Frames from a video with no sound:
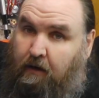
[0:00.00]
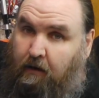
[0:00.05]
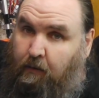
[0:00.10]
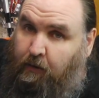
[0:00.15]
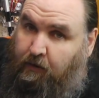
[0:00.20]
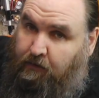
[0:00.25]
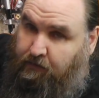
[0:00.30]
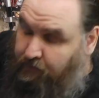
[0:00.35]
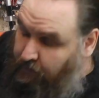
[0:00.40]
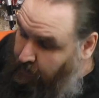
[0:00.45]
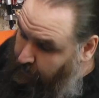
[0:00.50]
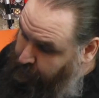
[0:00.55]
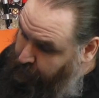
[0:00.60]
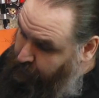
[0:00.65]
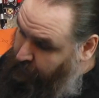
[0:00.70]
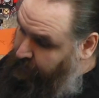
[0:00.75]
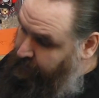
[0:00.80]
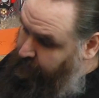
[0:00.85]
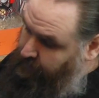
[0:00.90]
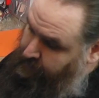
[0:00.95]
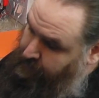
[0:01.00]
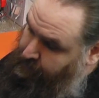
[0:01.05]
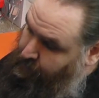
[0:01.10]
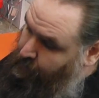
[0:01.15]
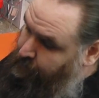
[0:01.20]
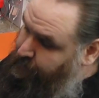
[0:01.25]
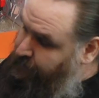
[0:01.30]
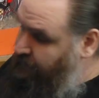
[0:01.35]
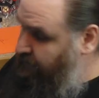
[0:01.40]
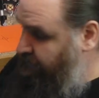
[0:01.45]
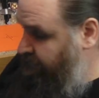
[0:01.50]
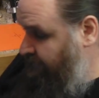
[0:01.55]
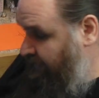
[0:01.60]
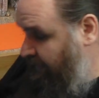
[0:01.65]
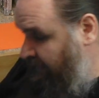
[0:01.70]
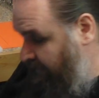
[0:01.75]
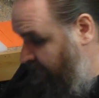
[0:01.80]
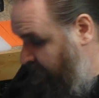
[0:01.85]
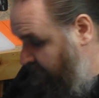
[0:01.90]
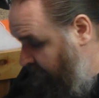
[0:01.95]
I will try and put a little bit more
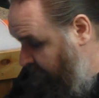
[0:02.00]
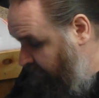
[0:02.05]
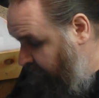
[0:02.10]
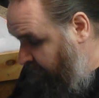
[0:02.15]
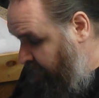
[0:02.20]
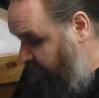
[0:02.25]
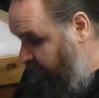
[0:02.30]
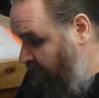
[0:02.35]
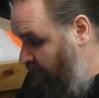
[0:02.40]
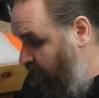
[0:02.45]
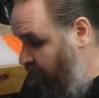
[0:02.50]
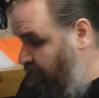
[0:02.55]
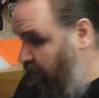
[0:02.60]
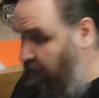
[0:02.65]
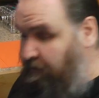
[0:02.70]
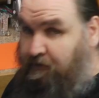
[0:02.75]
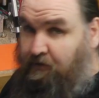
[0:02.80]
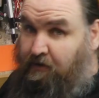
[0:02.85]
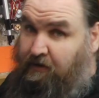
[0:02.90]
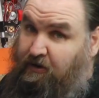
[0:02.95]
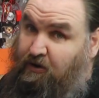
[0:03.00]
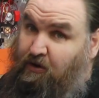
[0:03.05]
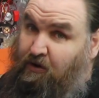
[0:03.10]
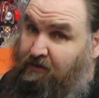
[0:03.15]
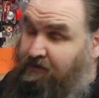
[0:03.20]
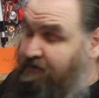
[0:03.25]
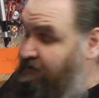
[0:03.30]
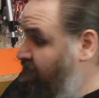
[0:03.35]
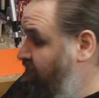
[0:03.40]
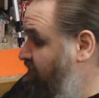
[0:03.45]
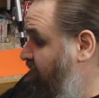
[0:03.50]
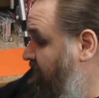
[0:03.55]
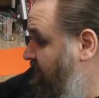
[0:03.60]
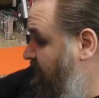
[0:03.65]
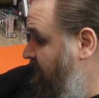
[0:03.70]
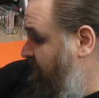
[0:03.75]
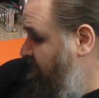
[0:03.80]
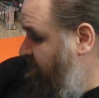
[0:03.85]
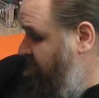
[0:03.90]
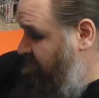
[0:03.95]
personality to these as I go, but I'm trying to
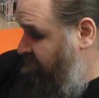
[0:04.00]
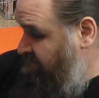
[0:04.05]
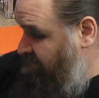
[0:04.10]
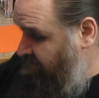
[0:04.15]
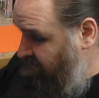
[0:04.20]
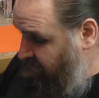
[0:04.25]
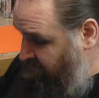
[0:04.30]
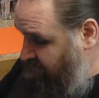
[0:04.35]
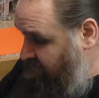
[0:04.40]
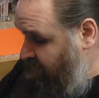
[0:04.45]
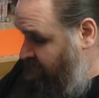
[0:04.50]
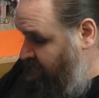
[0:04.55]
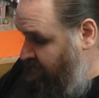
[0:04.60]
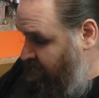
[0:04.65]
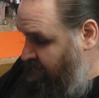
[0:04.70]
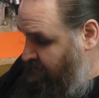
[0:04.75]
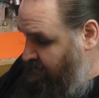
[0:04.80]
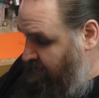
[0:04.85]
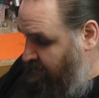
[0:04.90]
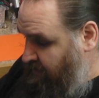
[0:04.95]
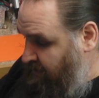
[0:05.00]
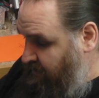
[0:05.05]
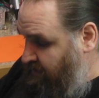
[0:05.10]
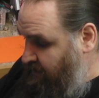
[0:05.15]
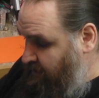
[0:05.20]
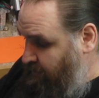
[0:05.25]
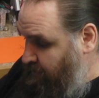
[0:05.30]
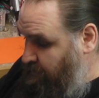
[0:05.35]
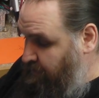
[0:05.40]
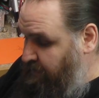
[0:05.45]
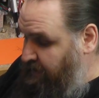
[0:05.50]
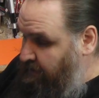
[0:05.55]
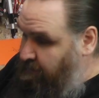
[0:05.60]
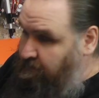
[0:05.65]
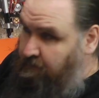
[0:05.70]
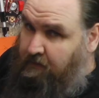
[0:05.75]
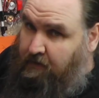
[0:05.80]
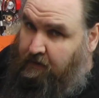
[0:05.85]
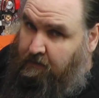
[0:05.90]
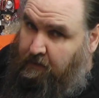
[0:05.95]
concentrate and I'm a bit,
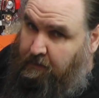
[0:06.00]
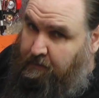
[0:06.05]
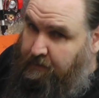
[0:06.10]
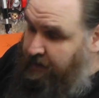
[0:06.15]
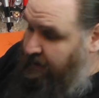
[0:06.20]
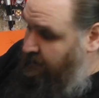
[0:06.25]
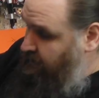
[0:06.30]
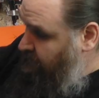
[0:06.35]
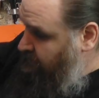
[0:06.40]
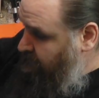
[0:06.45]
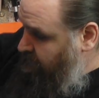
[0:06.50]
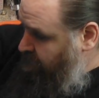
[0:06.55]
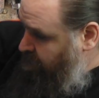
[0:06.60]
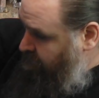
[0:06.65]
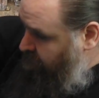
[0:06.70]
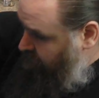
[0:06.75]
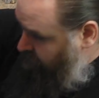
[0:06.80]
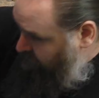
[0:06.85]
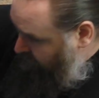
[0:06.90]
I'm a bit, you know,